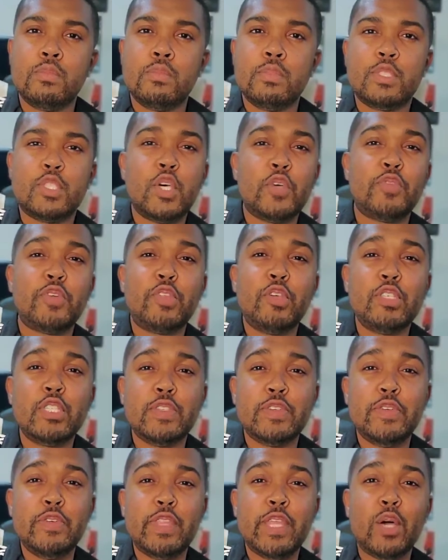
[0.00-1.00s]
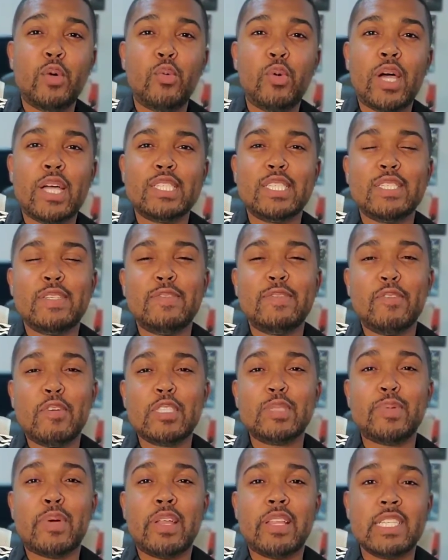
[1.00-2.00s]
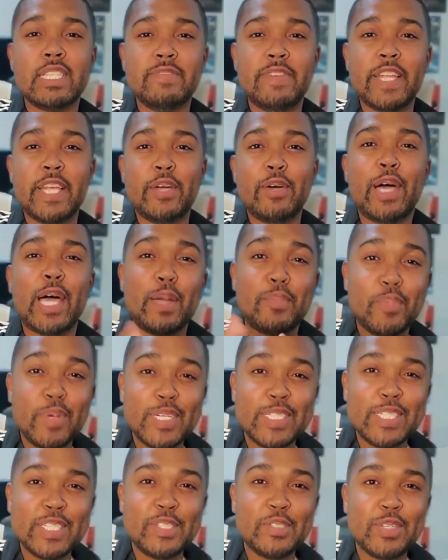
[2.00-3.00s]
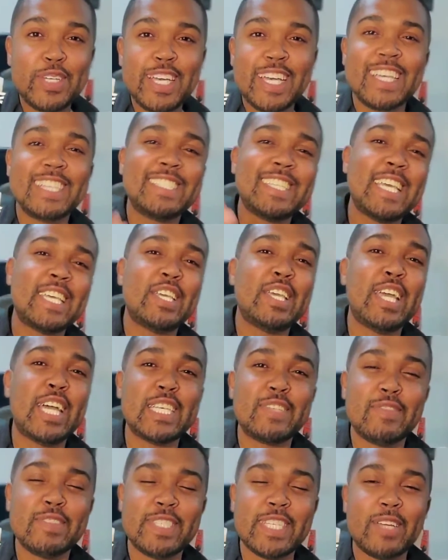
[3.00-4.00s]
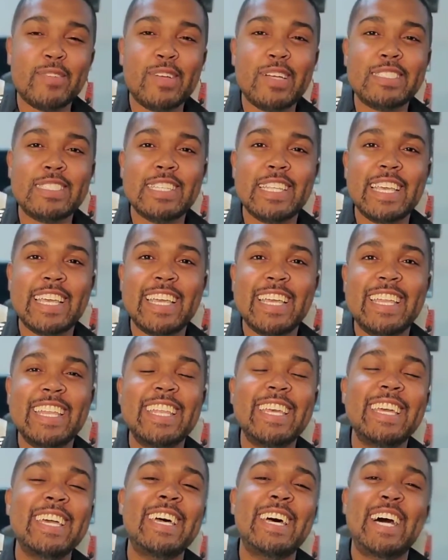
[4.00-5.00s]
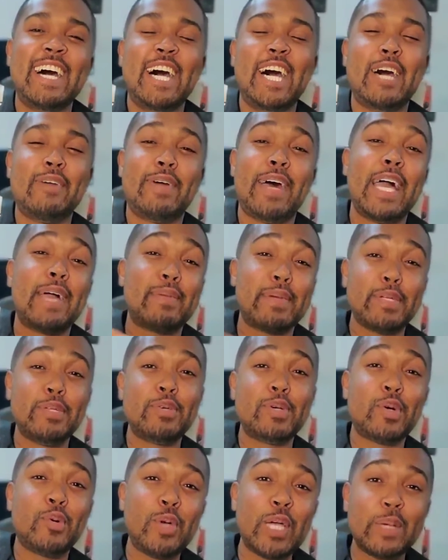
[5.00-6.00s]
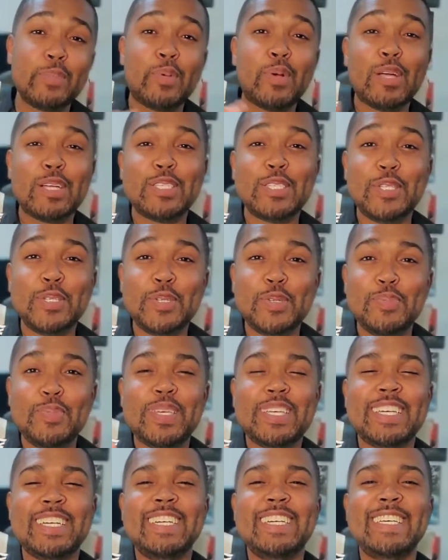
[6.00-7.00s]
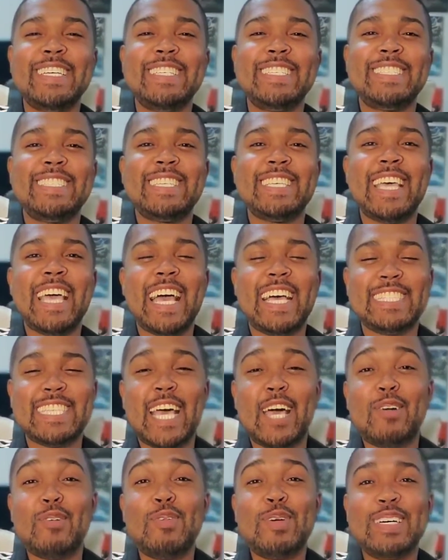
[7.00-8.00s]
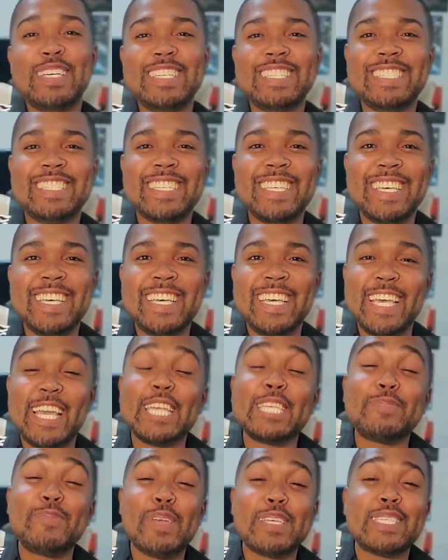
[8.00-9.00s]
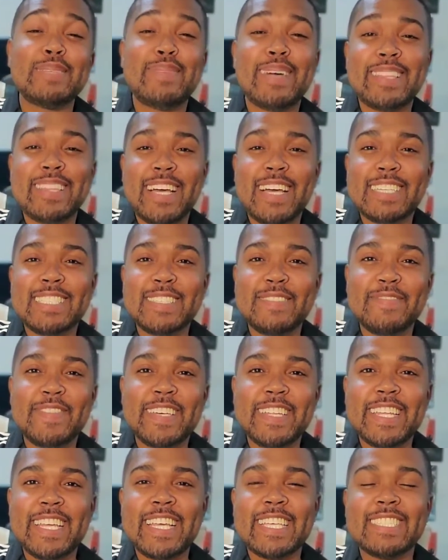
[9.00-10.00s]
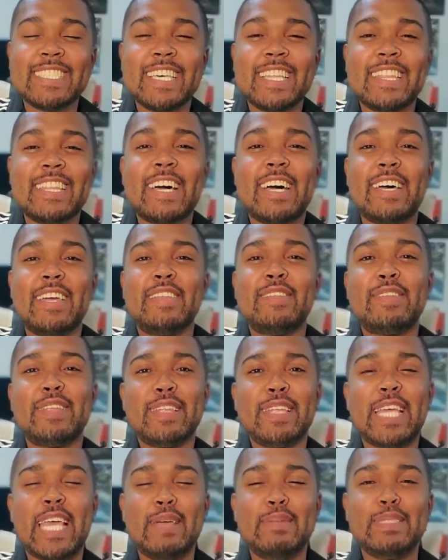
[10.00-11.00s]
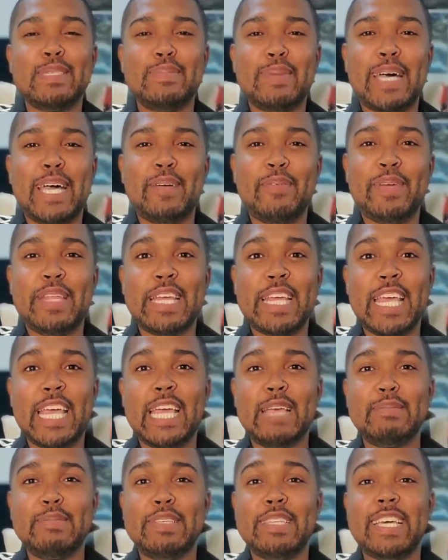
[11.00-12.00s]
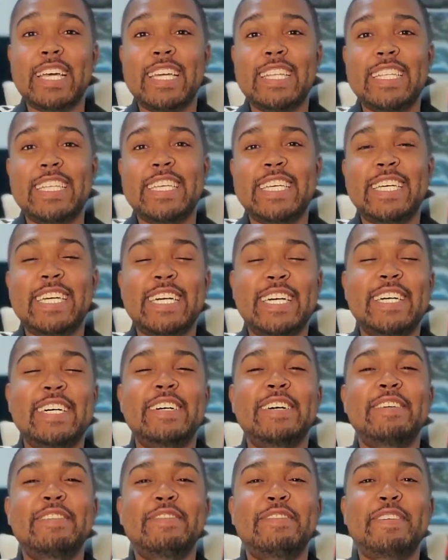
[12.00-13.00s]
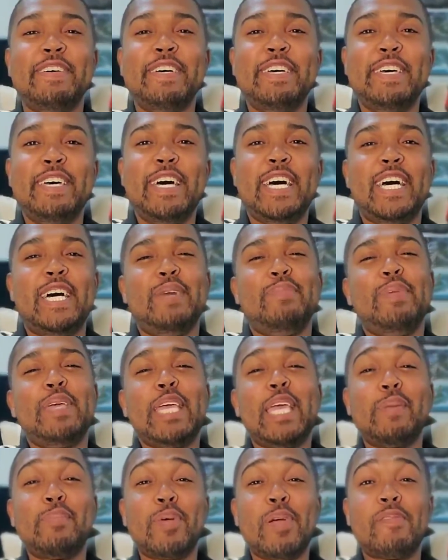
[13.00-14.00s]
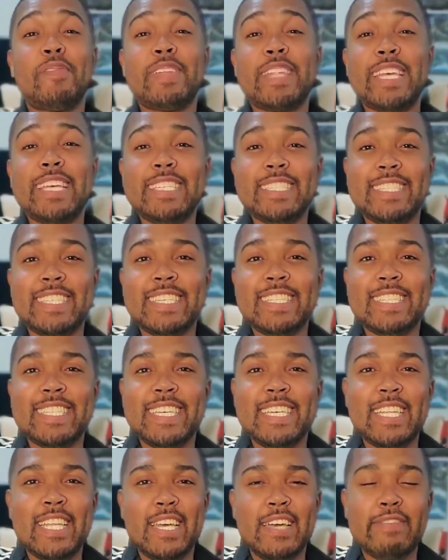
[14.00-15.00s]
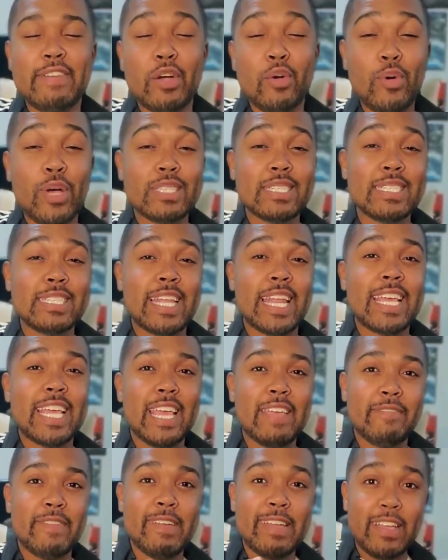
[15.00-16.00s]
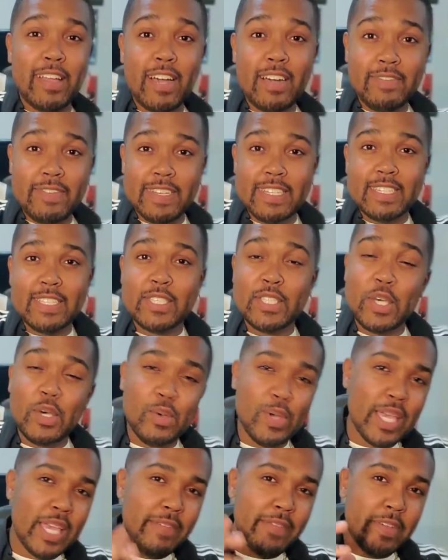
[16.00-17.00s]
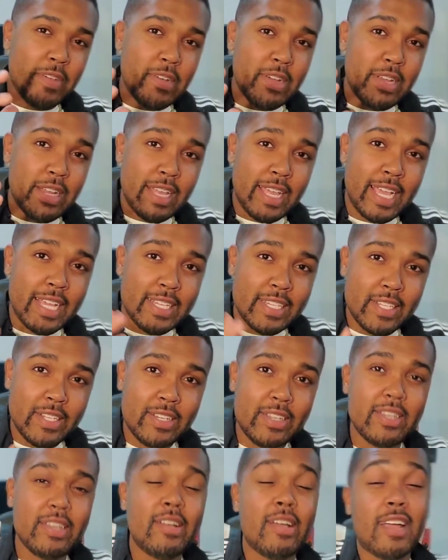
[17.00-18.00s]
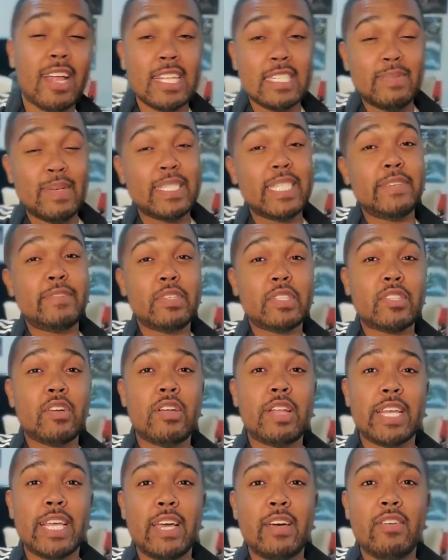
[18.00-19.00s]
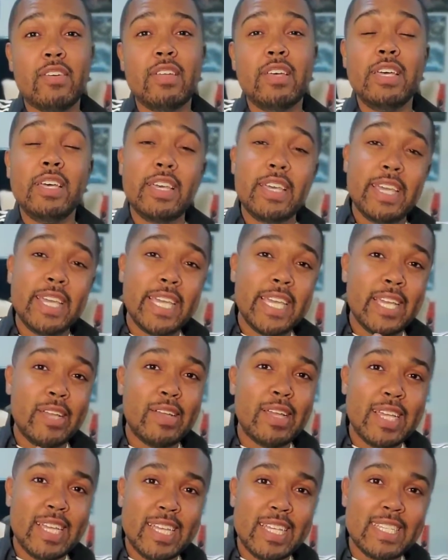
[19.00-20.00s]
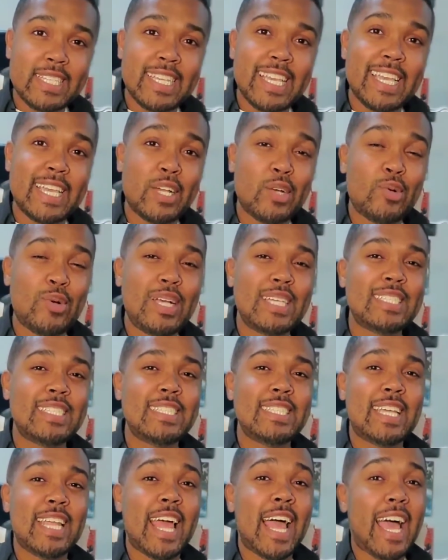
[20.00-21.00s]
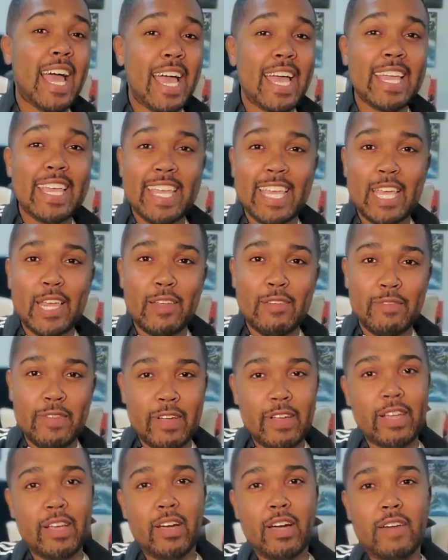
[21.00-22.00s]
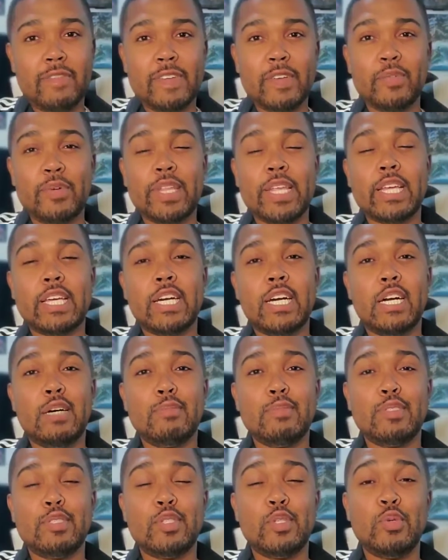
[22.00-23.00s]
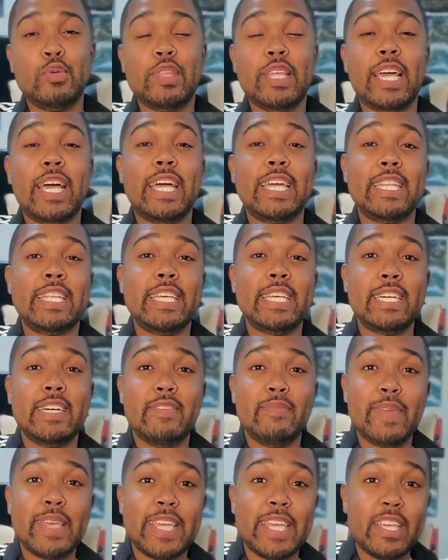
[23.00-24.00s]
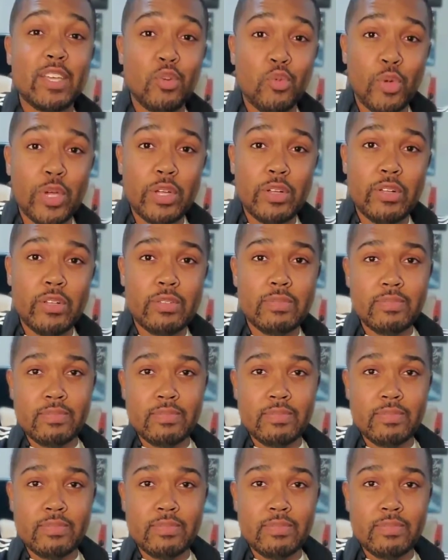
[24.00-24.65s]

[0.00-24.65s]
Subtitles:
So for those of you that watched the first part of this video, I appreciate you guys. Thank you guys for sticking around to the end. I am going to do a quick part two because as I was expressing my thoughts and feelings, a thought came to mind when it came to the idea of being imperfectly consistent, of a question that I get very often. So if you're an actor, especially if you're starting out, here is a question that I get very often when it comes to the idea of making a reel.